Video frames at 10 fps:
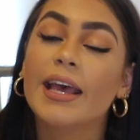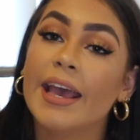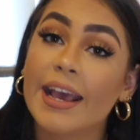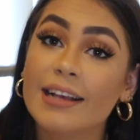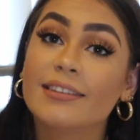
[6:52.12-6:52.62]

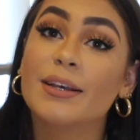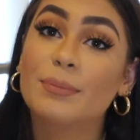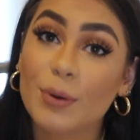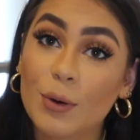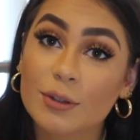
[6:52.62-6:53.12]
it is
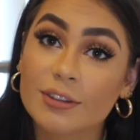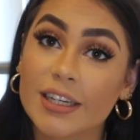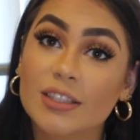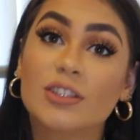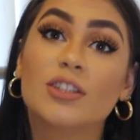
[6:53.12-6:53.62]

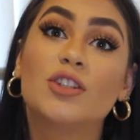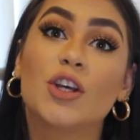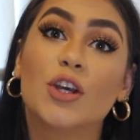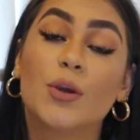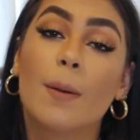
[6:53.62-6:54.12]
important
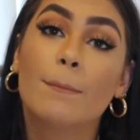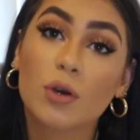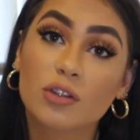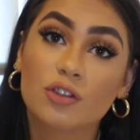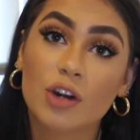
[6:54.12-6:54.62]
to
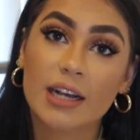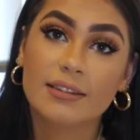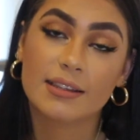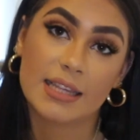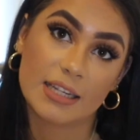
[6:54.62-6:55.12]

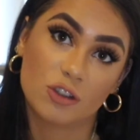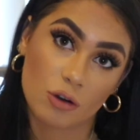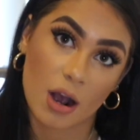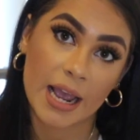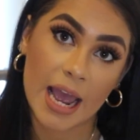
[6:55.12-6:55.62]
moisturize the
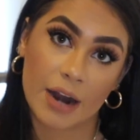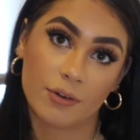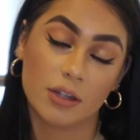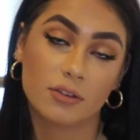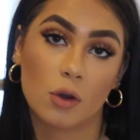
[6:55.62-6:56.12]
dry
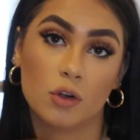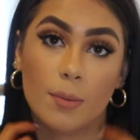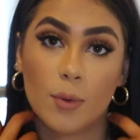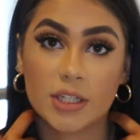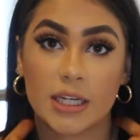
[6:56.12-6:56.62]
areas on
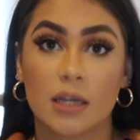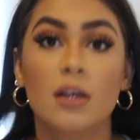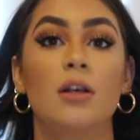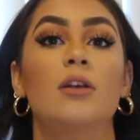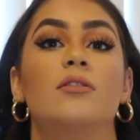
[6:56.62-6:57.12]
your body.
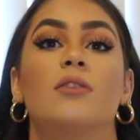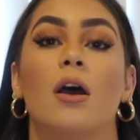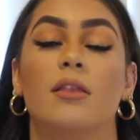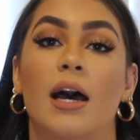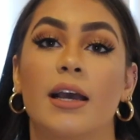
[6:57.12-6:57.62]

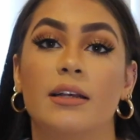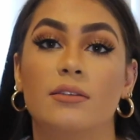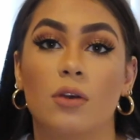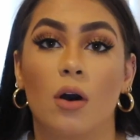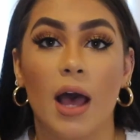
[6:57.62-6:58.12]
So that
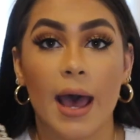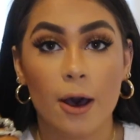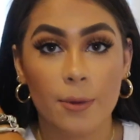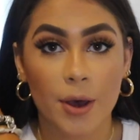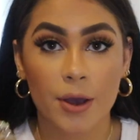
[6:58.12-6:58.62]
is your
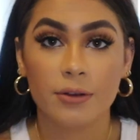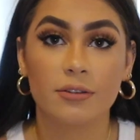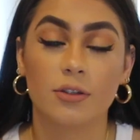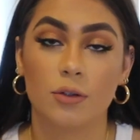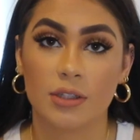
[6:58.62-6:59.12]

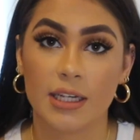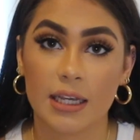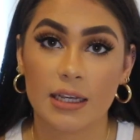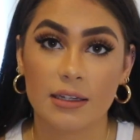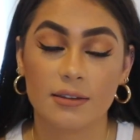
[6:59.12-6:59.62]
elbows, your
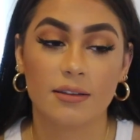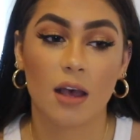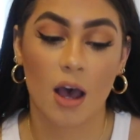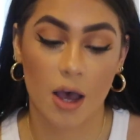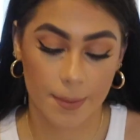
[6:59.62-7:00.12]
knees.
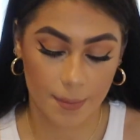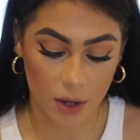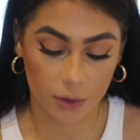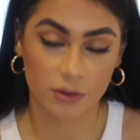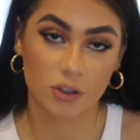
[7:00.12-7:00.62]

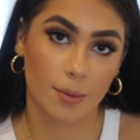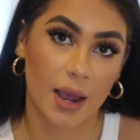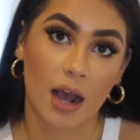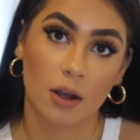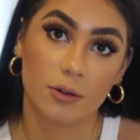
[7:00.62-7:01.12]
I also do
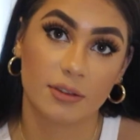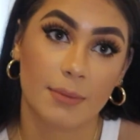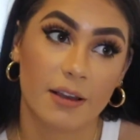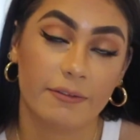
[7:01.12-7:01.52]
my ankles and my